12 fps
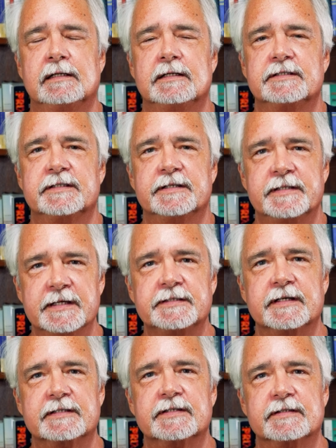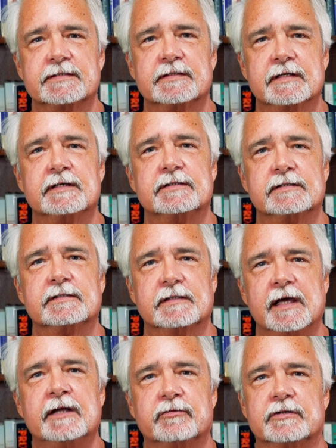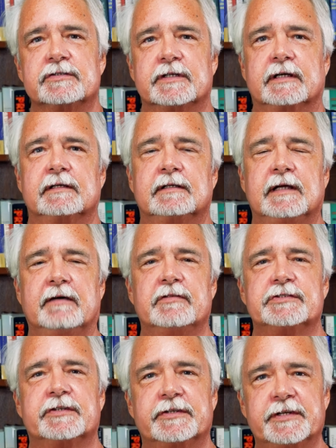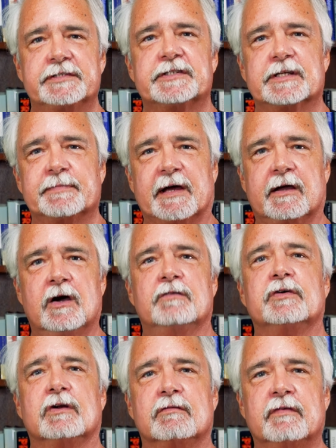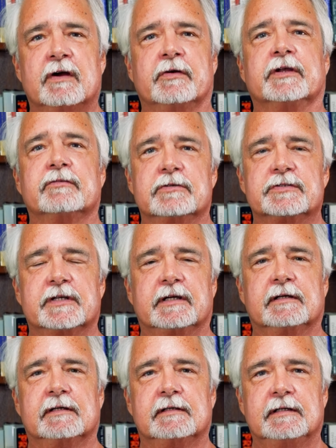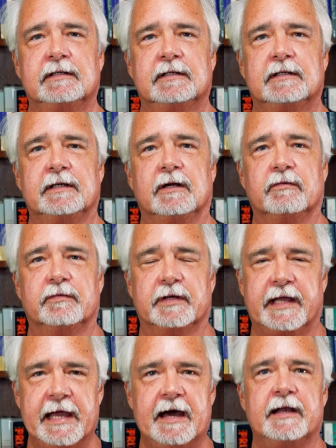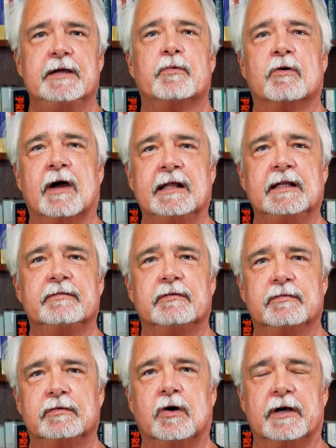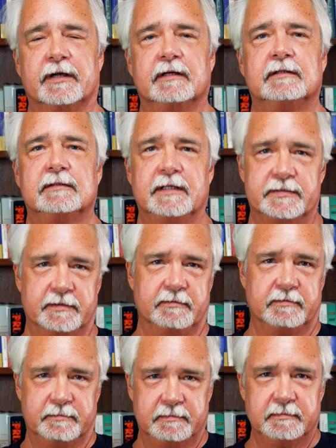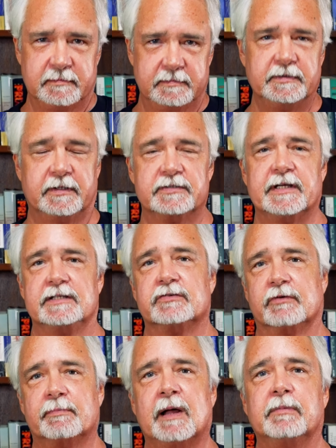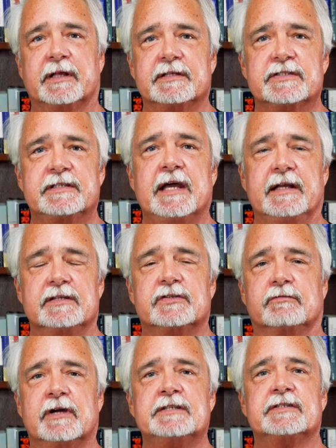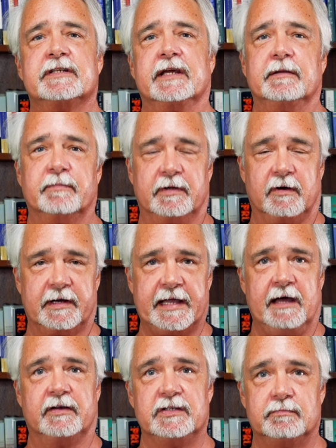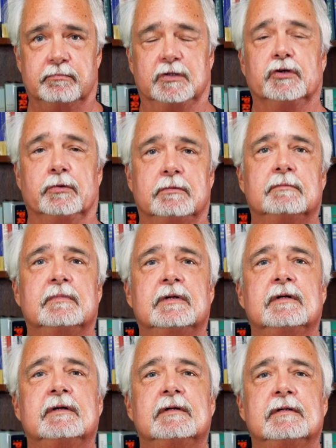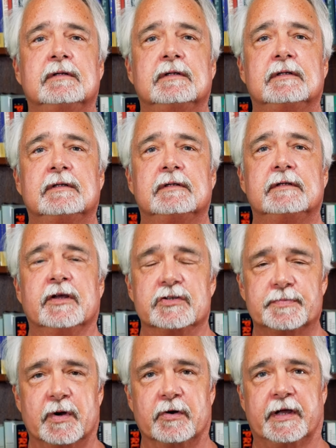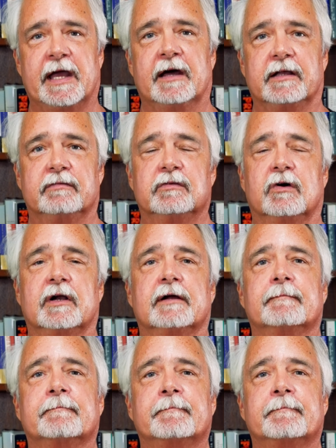Statistics is interesting. And the statistics about COVID are very interesting. The county where I live in Florida, you can say it's a Republican state. It's a red state, but our county's blue. Hillsborough County, Florida.